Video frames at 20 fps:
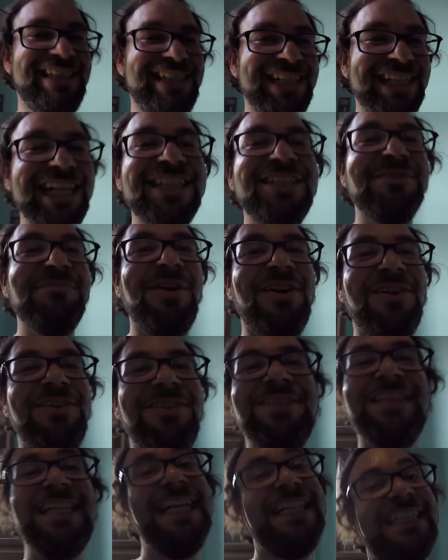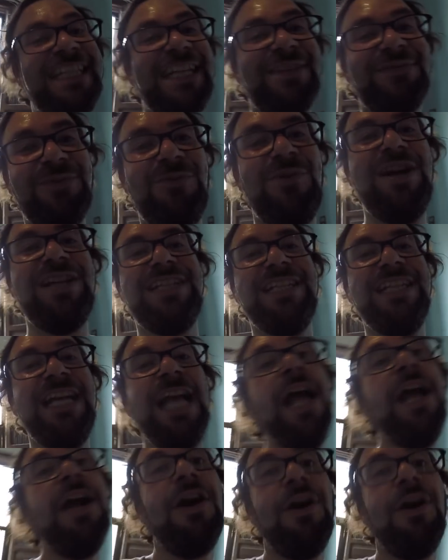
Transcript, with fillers: See you guys tomorrow. Thanks again for watching.